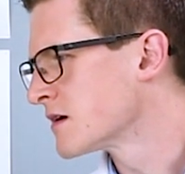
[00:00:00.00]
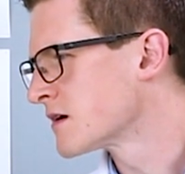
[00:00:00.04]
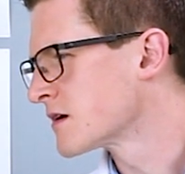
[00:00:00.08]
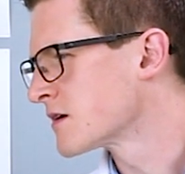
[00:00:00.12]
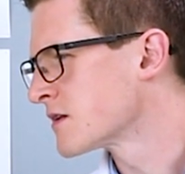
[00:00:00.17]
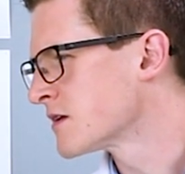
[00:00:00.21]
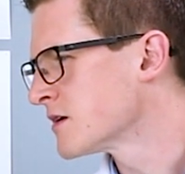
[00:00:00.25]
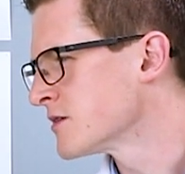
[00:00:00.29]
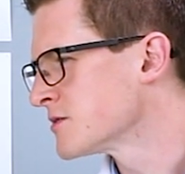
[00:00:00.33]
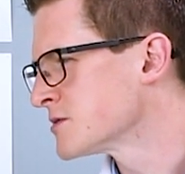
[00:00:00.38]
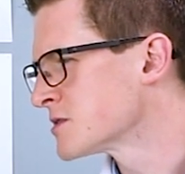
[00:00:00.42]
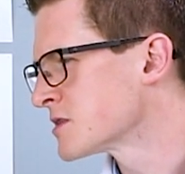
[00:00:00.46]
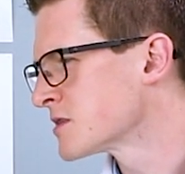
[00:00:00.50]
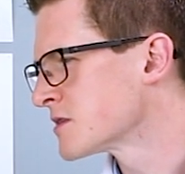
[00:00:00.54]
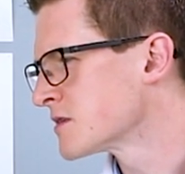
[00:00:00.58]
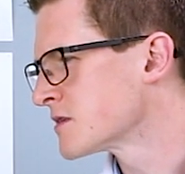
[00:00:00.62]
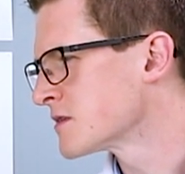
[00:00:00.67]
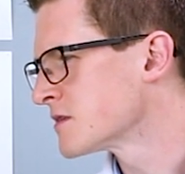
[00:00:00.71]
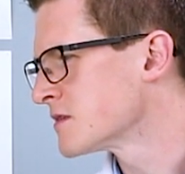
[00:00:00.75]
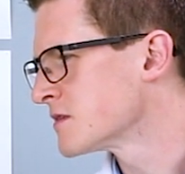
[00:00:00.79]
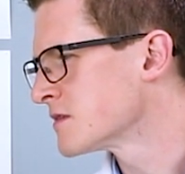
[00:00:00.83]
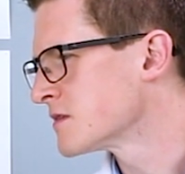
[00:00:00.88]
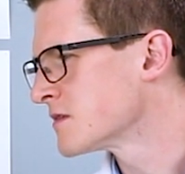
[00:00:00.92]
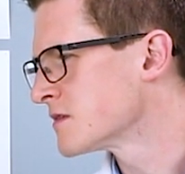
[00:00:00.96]
Are those?
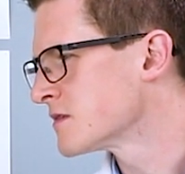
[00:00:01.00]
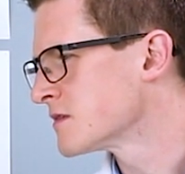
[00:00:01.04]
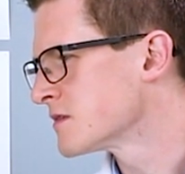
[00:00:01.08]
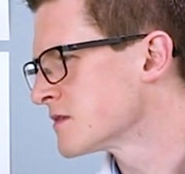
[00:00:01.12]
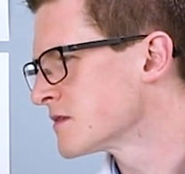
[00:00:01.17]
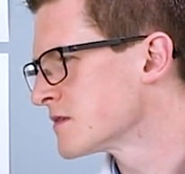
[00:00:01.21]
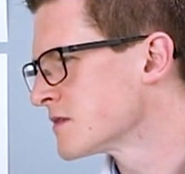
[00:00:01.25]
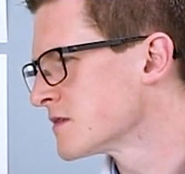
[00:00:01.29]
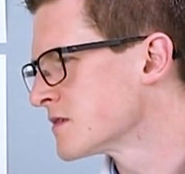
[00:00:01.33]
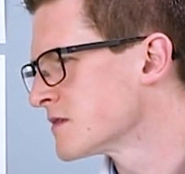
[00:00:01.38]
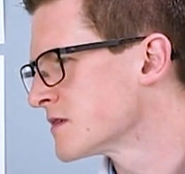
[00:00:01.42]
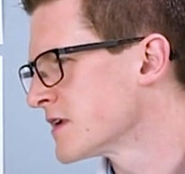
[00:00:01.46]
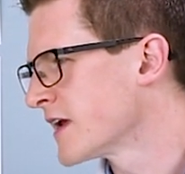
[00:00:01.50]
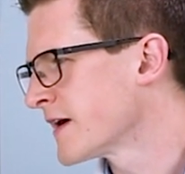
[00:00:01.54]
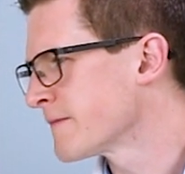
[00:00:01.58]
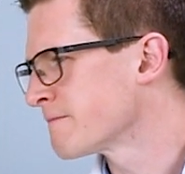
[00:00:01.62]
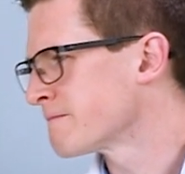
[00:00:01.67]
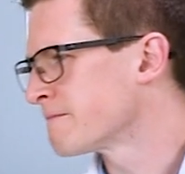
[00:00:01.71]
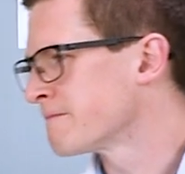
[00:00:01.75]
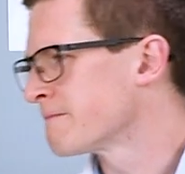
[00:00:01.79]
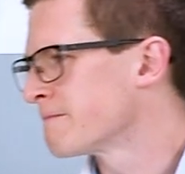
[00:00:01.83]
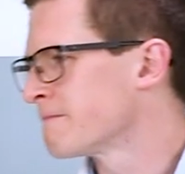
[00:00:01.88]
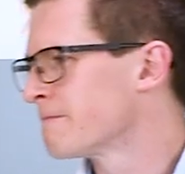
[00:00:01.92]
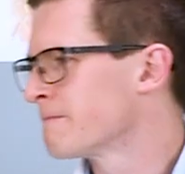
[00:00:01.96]

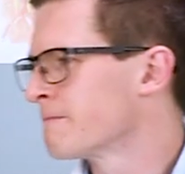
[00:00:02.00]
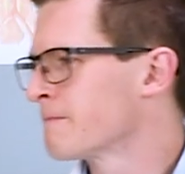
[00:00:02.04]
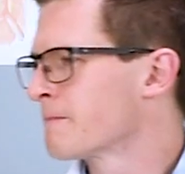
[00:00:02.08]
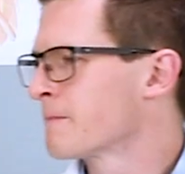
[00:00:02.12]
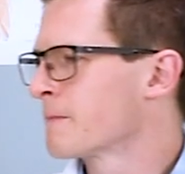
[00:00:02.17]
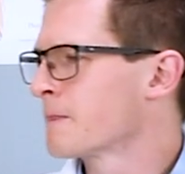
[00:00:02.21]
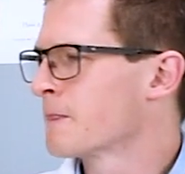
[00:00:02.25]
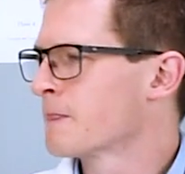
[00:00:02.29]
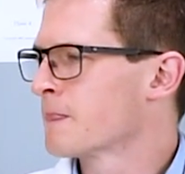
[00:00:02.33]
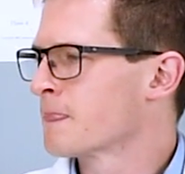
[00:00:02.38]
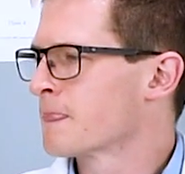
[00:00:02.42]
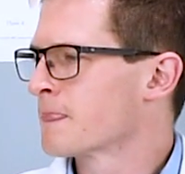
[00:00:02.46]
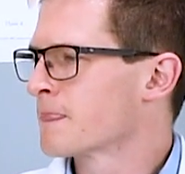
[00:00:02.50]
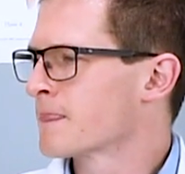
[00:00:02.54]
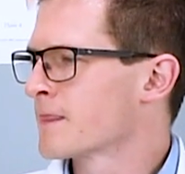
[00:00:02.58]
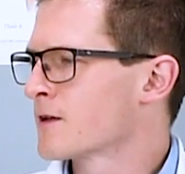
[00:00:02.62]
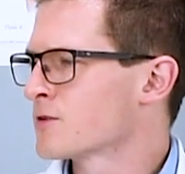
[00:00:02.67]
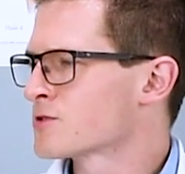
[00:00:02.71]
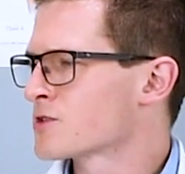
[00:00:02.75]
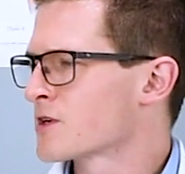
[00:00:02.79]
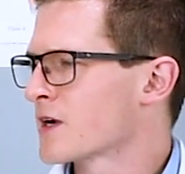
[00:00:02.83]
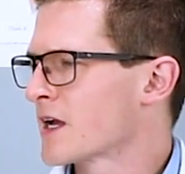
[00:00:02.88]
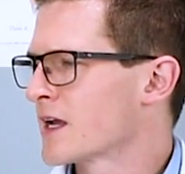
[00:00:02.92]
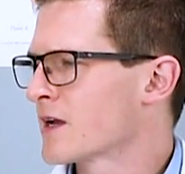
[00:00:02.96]
Yep,
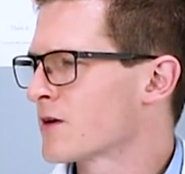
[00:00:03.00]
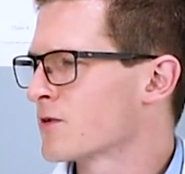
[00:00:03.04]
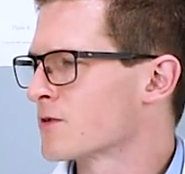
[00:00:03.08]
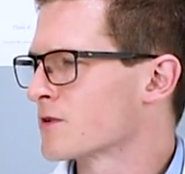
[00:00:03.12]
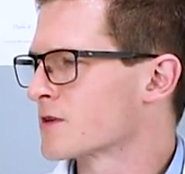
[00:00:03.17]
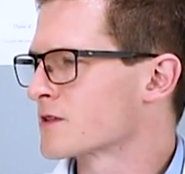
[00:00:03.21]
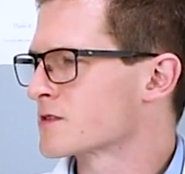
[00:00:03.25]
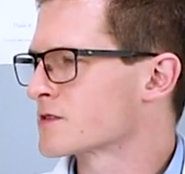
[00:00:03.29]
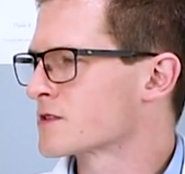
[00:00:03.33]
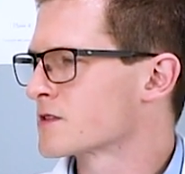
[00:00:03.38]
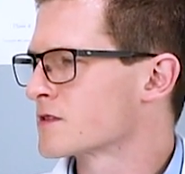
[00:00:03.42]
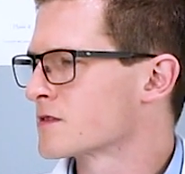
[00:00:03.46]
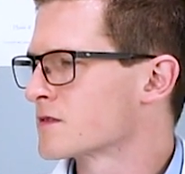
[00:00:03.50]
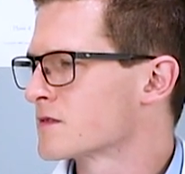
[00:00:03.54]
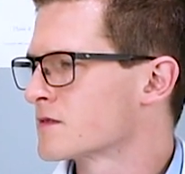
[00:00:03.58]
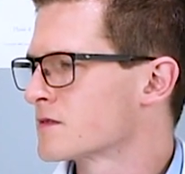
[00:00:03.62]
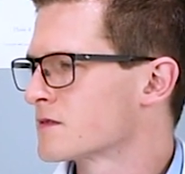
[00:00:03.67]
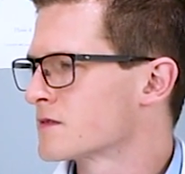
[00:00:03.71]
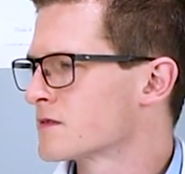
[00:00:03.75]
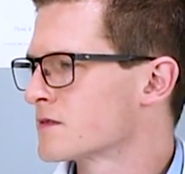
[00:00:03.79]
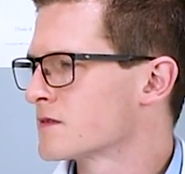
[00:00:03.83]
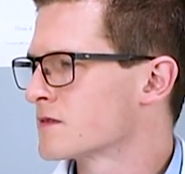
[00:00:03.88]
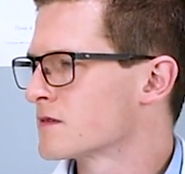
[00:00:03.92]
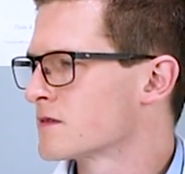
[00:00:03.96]
those are acorns.
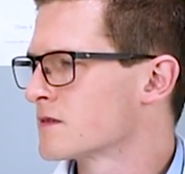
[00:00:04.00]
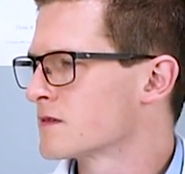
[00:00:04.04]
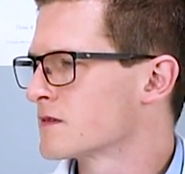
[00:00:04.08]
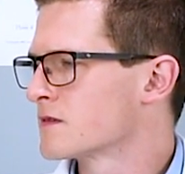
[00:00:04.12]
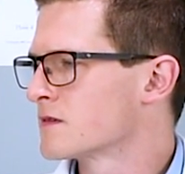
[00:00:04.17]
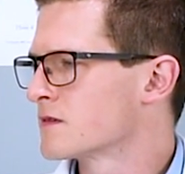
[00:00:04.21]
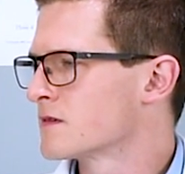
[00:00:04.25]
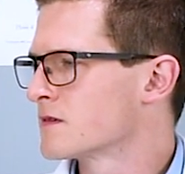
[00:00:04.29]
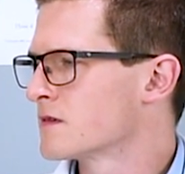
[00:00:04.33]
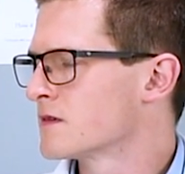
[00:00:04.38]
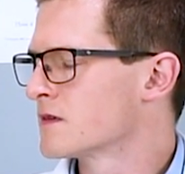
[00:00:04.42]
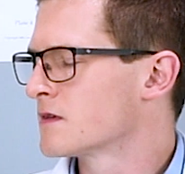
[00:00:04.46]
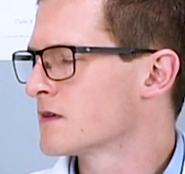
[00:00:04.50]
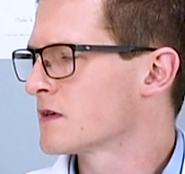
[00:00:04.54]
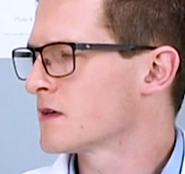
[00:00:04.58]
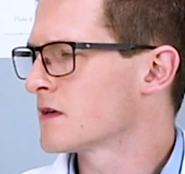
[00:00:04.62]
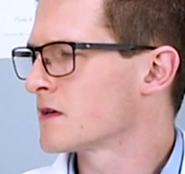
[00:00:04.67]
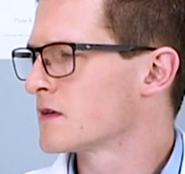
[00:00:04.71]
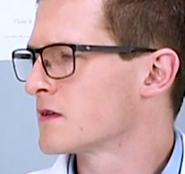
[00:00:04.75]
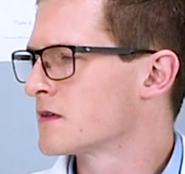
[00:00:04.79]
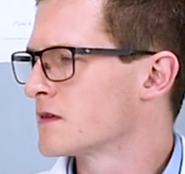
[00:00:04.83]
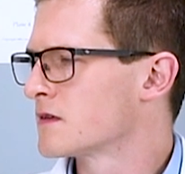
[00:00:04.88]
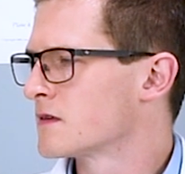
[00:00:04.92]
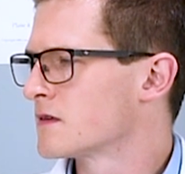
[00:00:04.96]

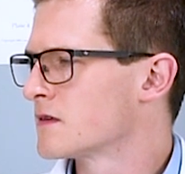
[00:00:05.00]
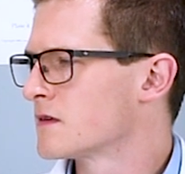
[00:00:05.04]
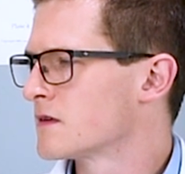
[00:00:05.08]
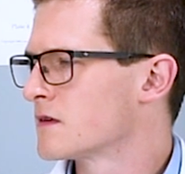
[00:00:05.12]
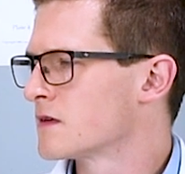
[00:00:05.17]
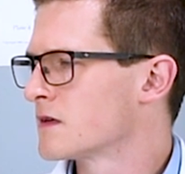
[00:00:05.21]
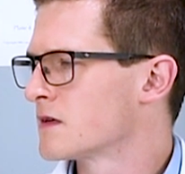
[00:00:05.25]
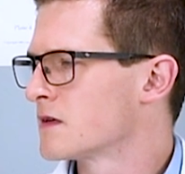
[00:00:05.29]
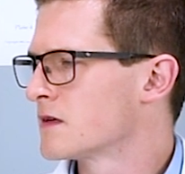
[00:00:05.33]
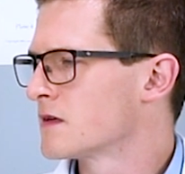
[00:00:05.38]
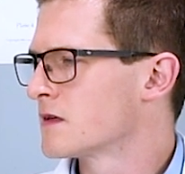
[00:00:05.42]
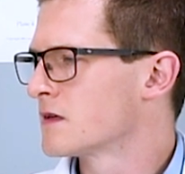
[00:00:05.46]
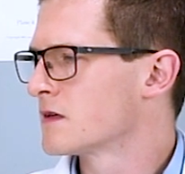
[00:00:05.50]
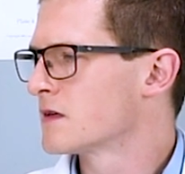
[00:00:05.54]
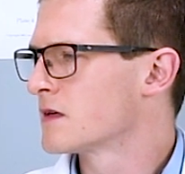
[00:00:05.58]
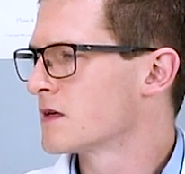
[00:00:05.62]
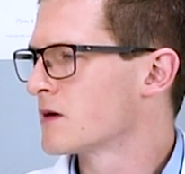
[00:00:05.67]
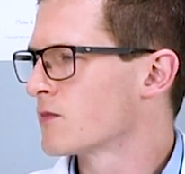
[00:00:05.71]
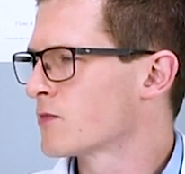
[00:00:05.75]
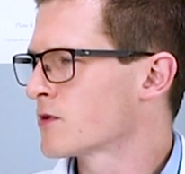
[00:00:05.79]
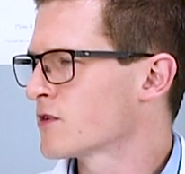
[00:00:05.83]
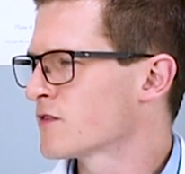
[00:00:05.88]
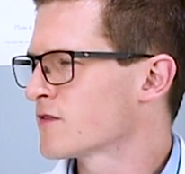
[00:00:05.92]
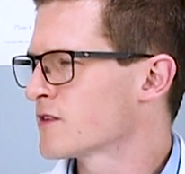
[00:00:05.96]
Huh,
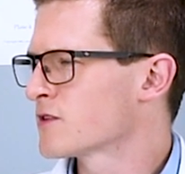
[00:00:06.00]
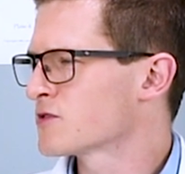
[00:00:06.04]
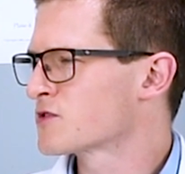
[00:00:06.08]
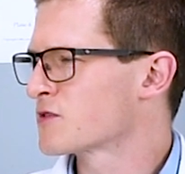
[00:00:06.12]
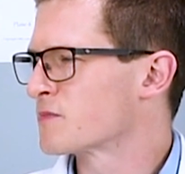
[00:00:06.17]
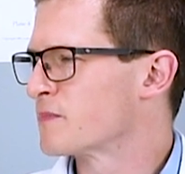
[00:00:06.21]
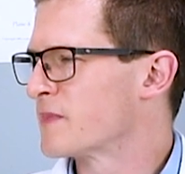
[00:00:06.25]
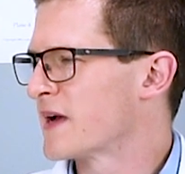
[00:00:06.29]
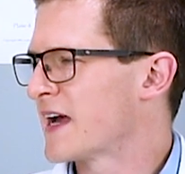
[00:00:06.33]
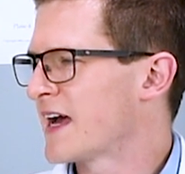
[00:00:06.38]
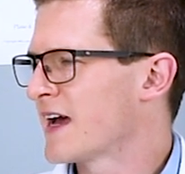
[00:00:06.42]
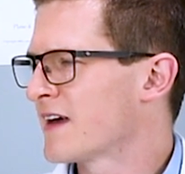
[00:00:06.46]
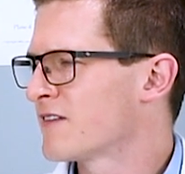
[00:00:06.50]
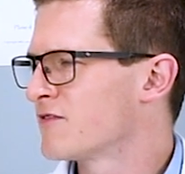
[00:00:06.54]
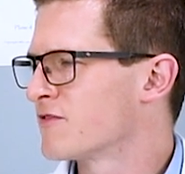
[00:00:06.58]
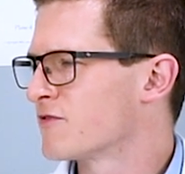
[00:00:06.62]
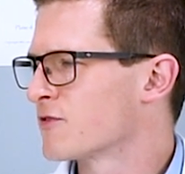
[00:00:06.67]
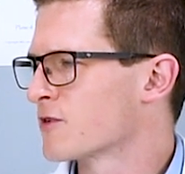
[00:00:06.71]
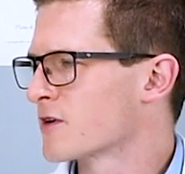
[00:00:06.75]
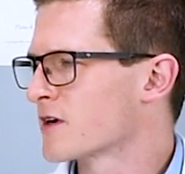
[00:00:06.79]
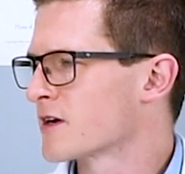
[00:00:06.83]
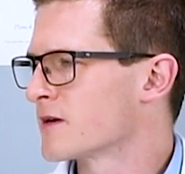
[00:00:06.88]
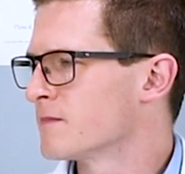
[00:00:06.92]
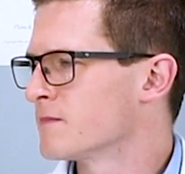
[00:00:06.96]
wonder if those are bad
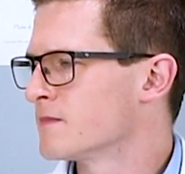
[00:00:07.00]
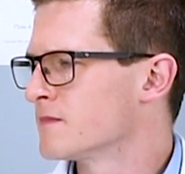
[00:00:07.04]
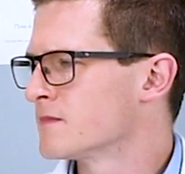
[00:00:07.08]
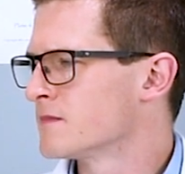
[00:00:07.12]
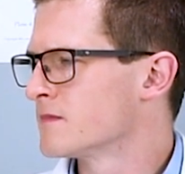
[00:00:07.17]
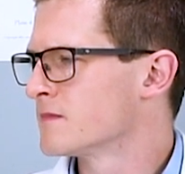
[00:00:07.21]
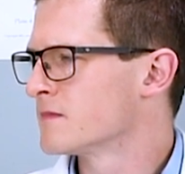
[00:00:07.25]
for him.